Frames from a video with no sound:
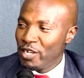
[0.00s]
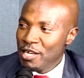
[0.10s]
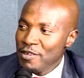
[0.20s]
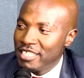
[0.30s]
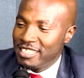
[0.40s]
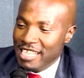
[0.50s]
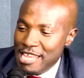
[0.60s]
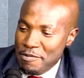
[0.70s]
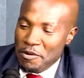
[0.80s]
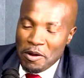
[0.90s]
So can you
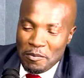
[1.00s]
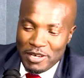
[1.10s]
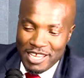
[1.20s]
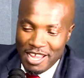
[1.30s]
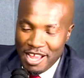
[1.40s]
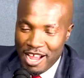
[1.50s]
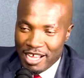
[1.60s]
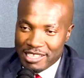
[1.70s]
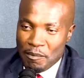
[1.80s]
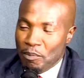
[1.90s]
say probably
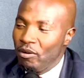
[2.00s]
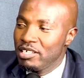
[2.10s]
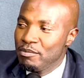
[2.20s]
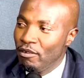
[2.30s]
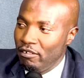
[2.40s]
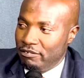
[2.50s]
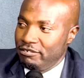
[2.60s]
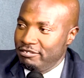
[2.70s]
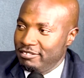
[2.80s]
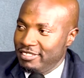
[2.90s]
the board move?
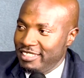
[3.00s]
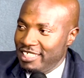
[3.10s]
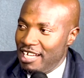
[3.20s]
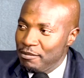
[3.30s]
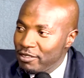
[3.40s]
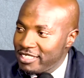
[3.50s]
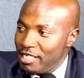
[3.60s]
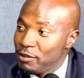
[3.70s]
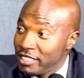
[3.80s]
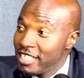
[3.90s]
I'm
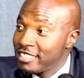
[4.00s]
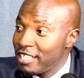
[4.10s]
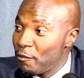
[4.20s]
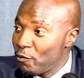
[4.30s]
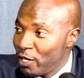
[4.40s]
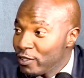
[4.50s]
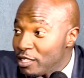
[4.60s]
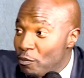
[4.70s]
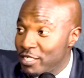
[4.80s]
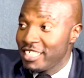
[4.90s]
not saying we're
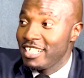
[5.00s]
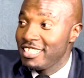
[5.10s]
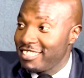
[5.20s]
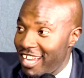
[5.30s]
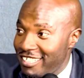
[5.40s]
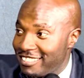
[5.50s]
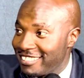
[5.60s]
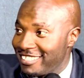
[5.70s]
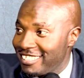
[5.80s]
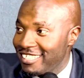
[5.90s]
not supporting any
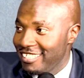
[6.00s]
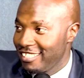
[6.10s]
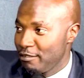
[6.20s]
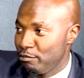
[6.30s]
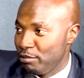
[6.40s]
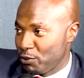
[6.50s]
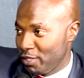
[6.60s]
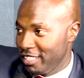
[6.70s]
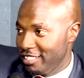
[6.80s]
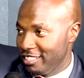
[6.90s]
side mm-hmm.
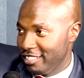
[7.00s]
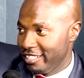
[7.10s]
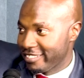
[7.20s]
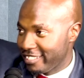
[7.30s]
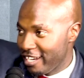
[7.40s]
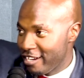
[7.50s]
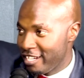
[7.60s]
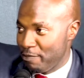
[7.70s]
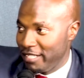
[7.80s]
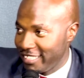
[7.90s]
between
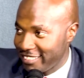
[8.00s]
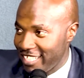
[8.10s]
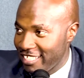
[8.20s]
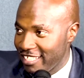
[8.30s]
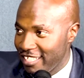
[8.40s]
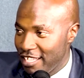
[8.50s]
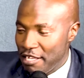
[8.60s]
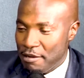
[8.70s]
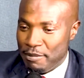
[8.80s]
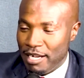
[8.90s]
Israel and Palestine,
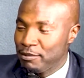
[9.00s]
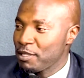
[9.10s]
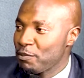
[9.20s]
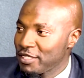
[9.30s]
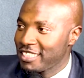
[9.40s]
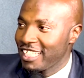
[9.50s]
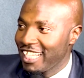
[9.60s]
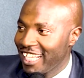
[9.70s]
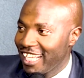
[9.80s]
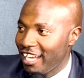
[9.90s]
mm but I'm
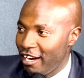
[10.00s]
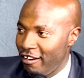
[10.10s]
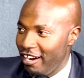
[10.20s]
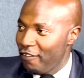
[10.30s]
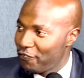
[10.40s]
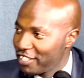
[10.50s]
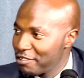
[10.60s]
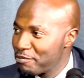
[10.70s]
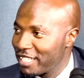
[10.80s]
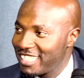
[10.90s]
supporting our
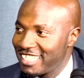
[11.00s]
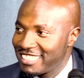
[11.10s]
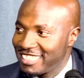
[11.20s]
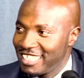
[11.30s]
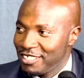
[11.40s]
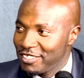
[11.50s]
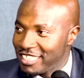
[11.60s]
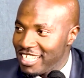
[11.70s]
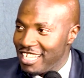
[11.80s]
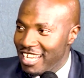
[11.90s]
African brothers to
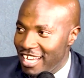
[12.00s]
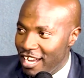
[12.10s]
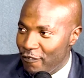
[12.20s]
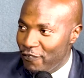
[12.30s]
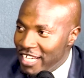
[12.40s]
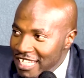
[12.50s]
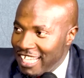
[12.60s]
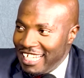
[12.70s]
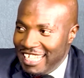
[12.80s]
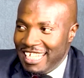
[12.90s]
say
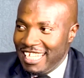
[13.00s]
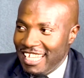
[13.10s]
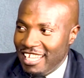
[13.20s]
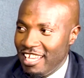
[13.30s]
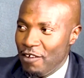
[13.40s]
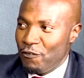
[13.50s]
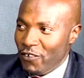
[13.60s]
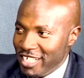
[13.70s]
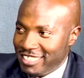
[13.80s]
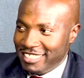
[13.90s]
finally a
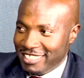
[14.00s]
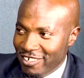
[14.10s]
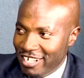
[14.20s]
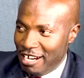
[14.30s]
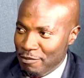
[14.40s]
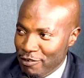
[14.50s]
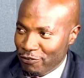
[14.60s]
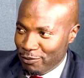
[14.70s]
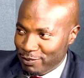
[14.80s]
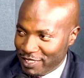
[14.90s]
voice is now
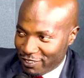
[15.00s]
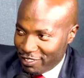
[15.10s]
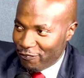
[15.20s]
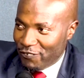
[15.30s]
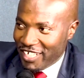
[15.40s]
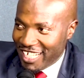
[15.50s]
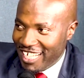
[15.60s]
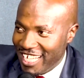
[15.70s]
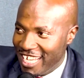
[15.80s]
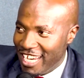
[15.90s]
coming from South
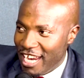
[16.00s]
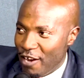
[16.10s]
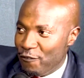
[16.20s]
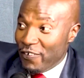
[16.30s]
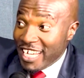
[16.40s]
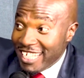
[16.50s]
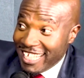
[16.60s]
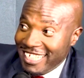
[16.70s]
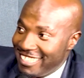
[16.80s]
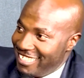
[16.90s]
Africa. Mm-hmm.
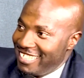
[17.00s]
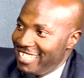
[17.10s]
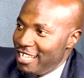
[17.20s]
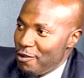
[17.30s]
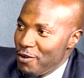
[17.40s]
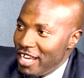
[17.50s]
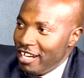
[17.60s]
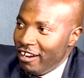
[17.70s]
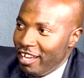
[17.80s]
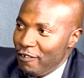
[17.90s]
Finally, mm.
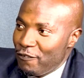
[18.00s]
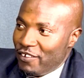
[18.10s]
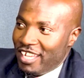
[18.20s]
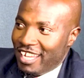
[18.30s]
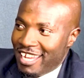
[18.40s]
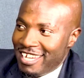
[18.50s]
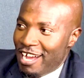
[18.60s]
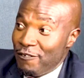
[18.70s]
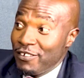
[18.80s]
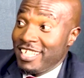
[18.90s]
we are now having
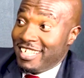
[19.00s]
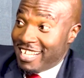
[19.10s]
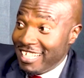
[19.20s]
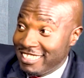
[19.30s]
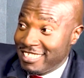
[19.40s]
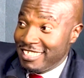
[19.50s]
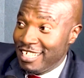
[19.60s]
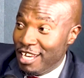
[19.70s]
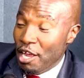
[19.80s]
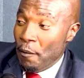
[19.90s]
an African
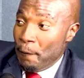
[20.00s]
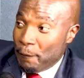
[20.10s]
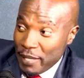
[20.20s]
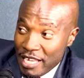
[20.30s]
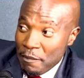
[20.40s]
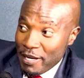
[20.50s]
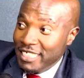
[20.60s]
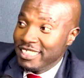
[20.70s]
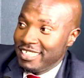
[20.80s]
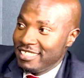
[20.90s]
country being
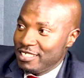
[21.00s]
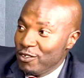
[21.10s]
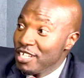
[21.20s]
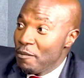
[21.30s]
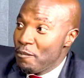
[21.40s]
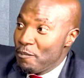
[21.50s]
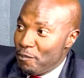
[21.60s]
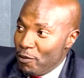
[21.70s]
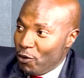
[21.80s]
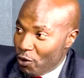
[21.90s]
mentioned on a
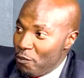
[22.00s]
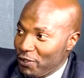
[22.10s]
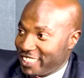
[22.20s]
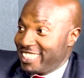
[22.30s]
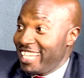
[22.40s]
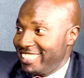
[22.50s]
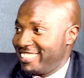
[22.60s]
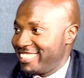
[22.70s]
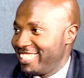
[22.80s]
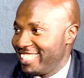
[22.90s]
global
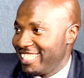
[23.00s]
stage